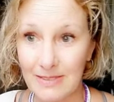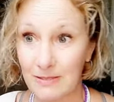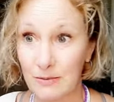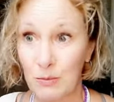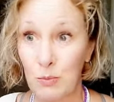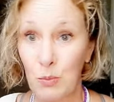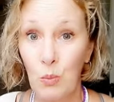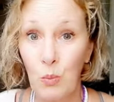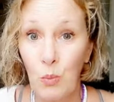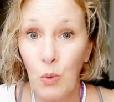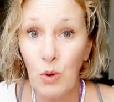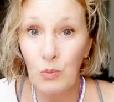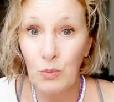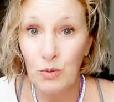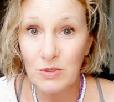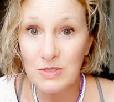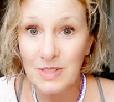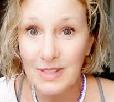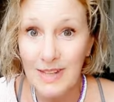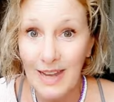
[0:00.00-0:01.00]

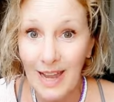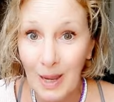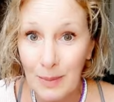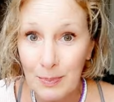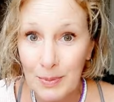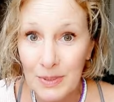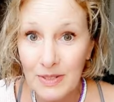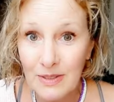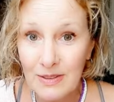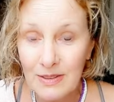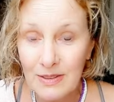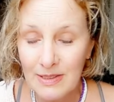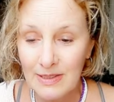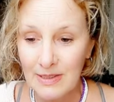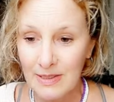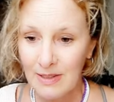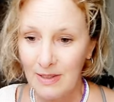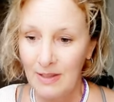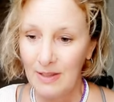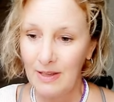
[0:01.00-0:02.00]
what's going to happen?
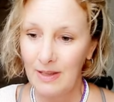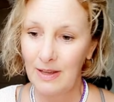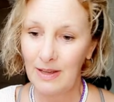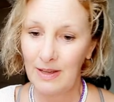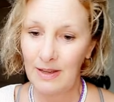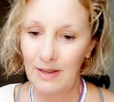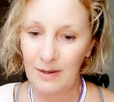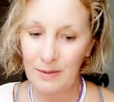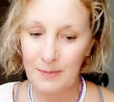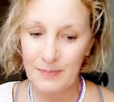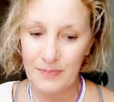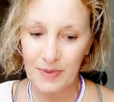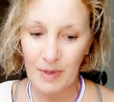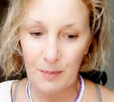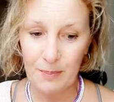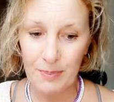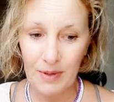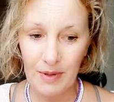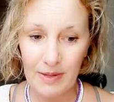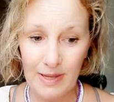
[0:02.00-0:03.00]

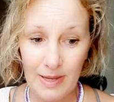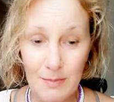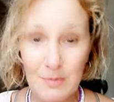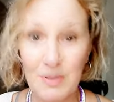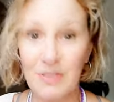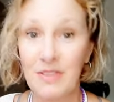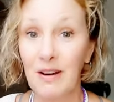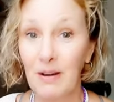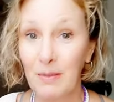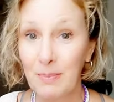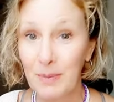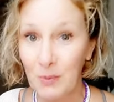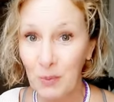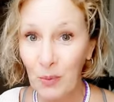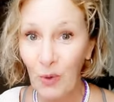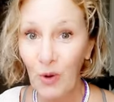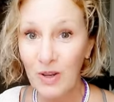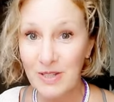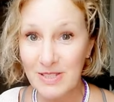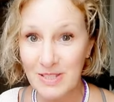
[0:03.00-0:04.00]
But hypnotherapy
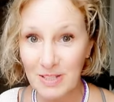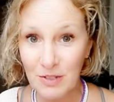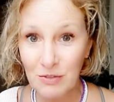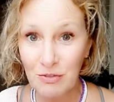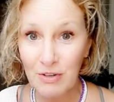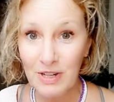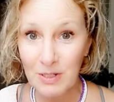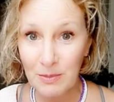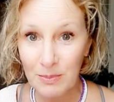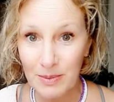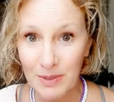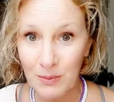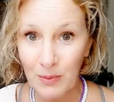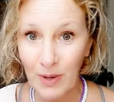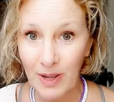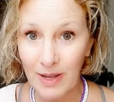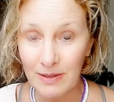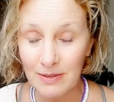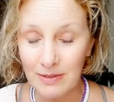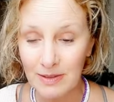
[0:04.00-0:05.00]
works incredibly
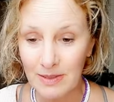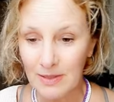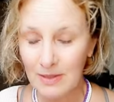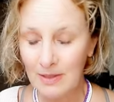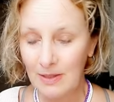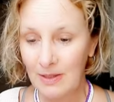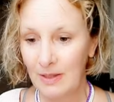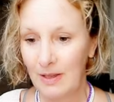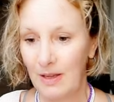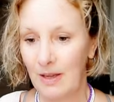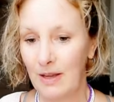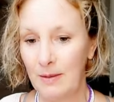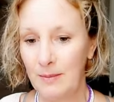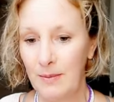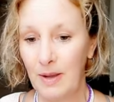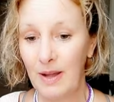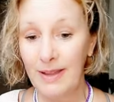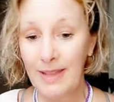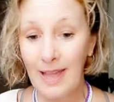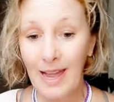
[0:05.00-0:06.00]
well.
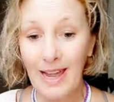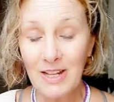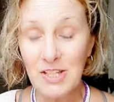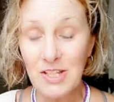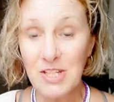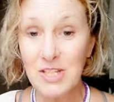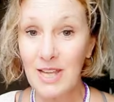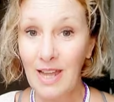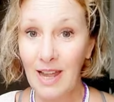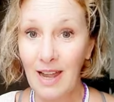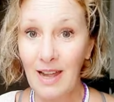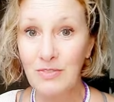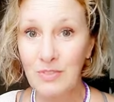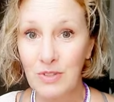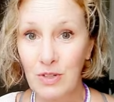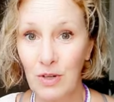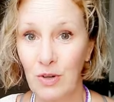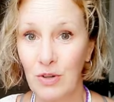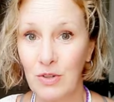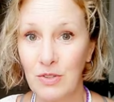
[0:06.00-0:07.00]
I actually have
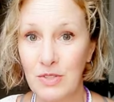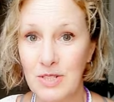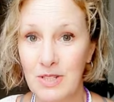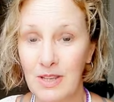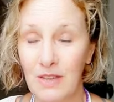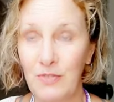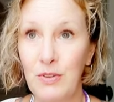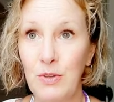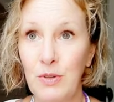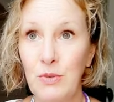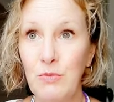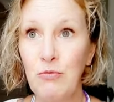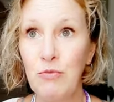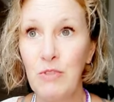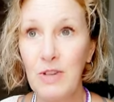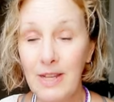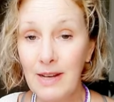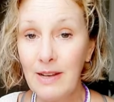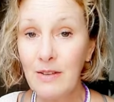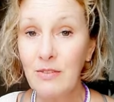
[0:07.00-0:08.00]
got, if you
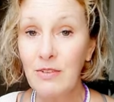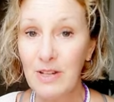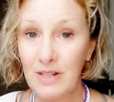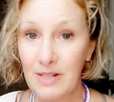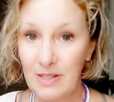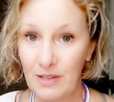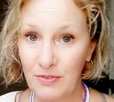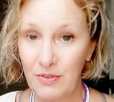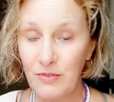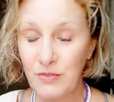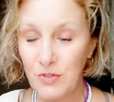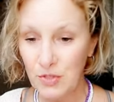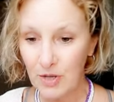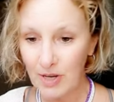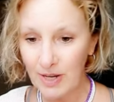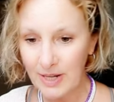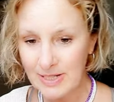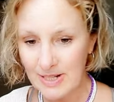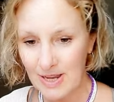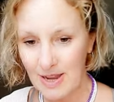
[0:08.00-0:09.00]
really, really, if you've
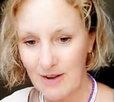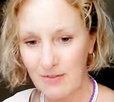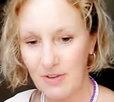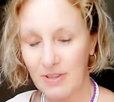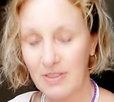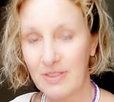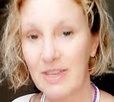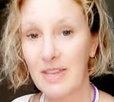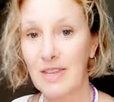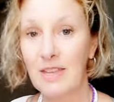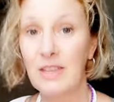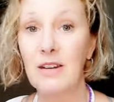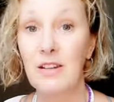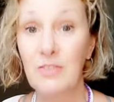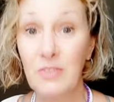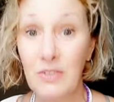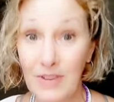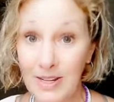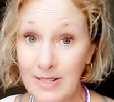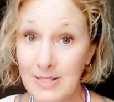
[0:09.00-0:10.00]
tried everything, you know,
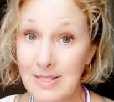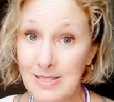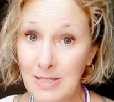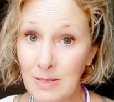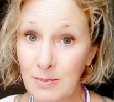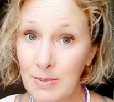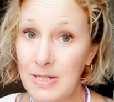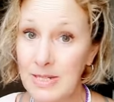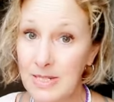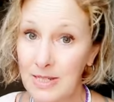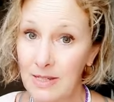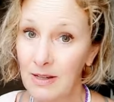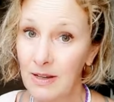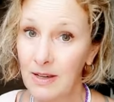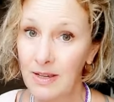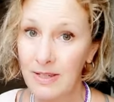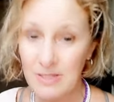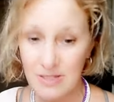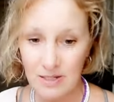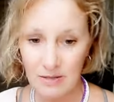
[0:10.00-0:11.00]
if you've had
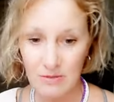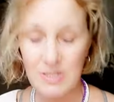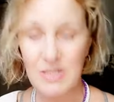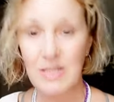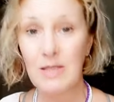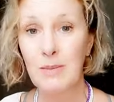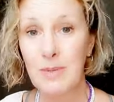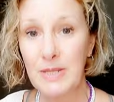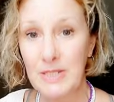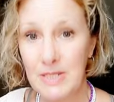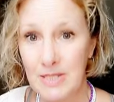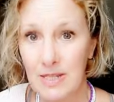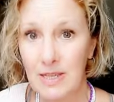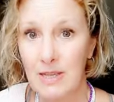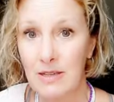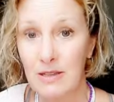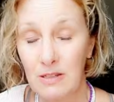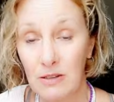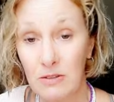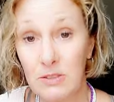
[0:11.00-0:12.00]
CBTI, so
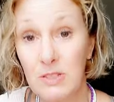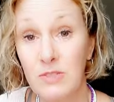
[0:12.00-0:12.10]
CBT,